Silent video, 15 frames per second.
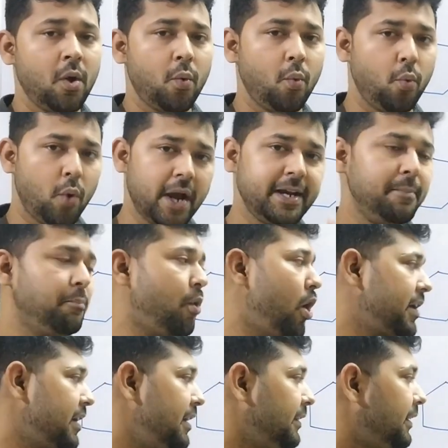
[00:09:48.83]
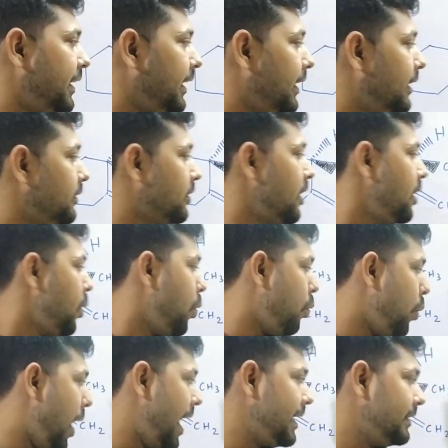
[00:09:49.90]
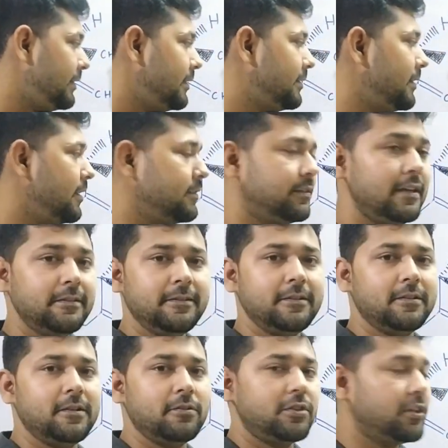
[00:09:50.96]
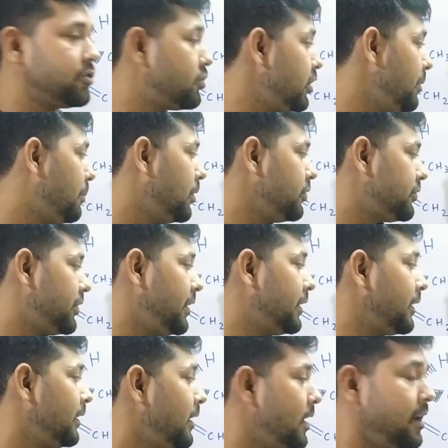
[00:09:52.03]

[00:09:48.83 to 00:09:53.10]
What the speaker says: One important thing is why this cis is 60%,